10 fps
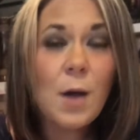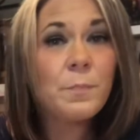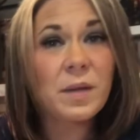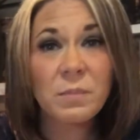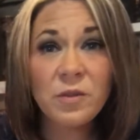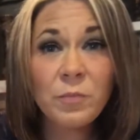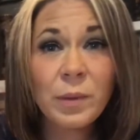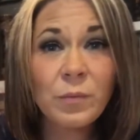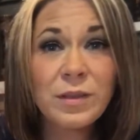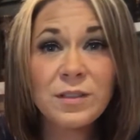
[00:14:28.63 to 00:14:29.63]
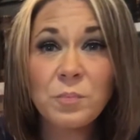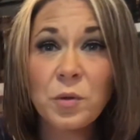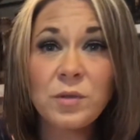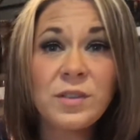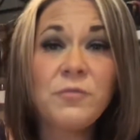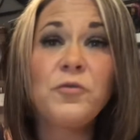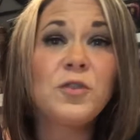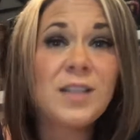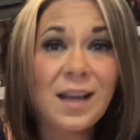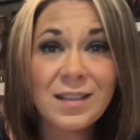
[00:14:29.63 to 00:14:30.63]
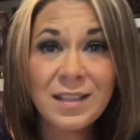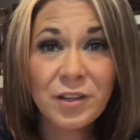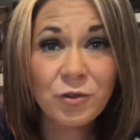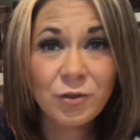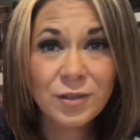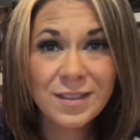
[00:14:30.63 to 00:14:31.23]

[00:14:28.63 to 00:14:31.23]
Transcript: Maybe you've been with this person for ten years,